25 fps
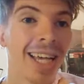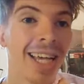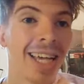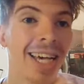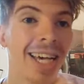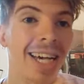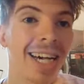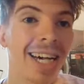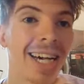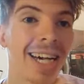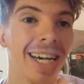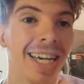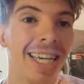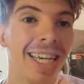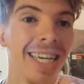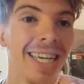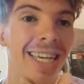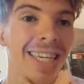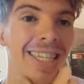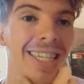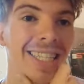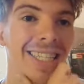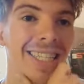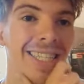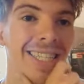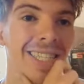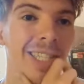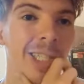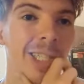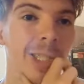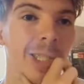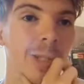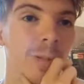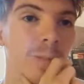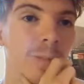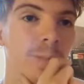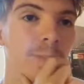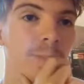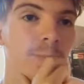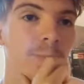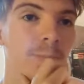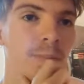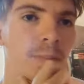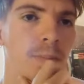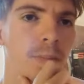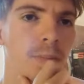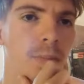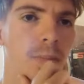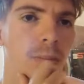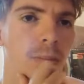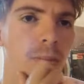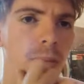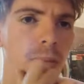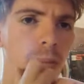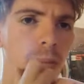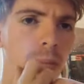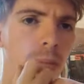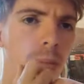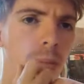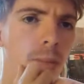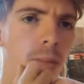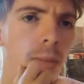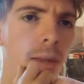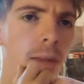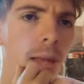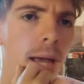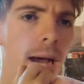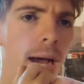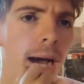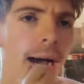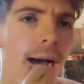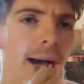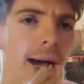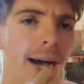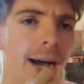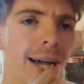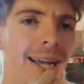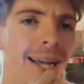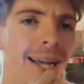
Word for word: uh, is uh,